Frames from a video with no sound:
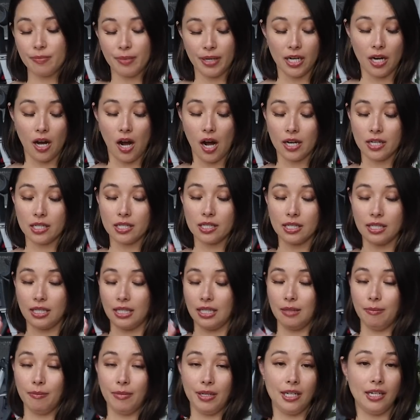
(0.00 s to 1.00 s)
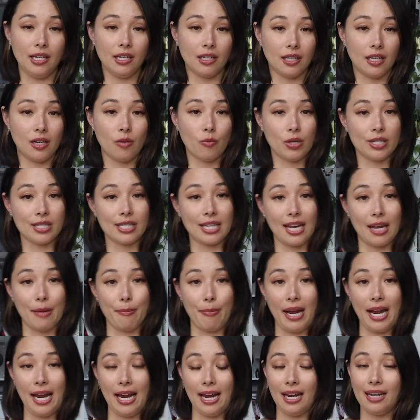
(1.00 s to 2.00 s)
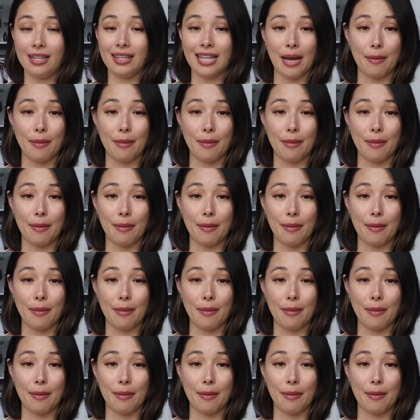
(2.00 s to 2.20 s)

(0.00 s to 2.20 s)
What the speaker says: but honestly, immediately once I get paid,